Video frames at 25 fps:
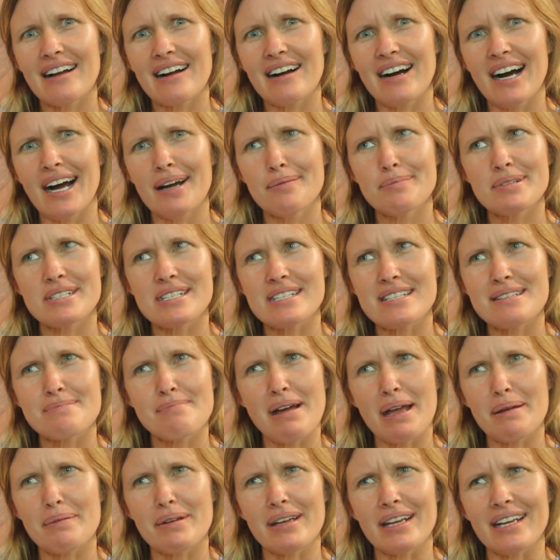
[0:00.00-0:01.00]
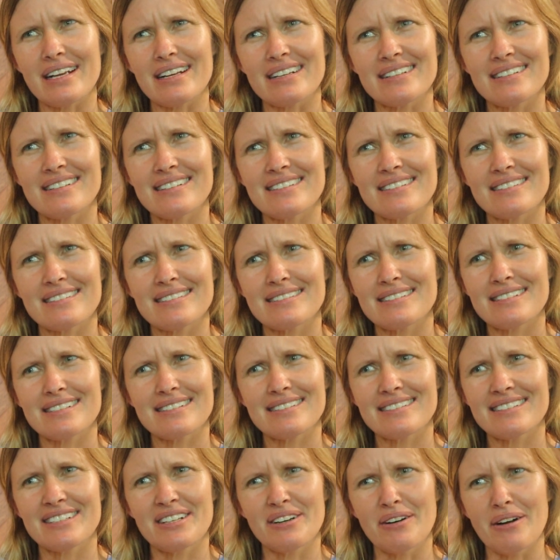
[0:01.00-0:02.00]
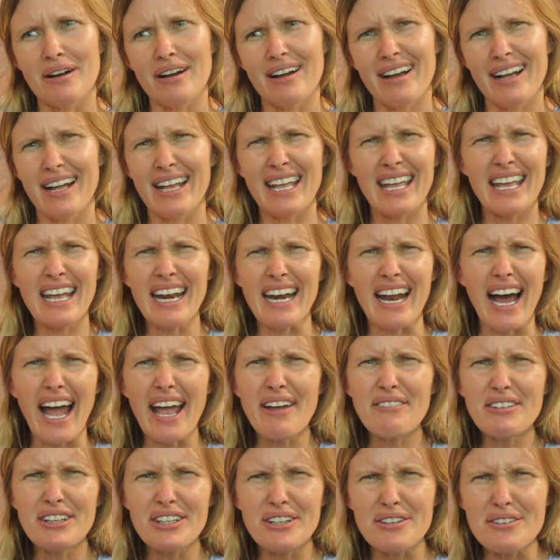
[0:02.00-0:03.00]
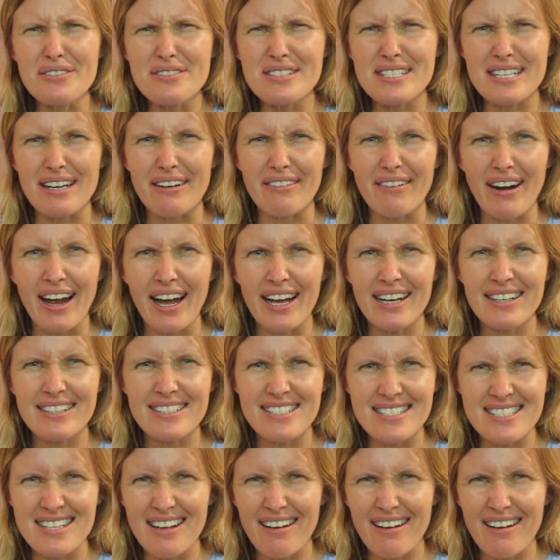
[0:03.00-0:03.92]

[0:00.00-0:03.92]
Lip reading: I'm just maybe, you know, again, I haven't used it, right?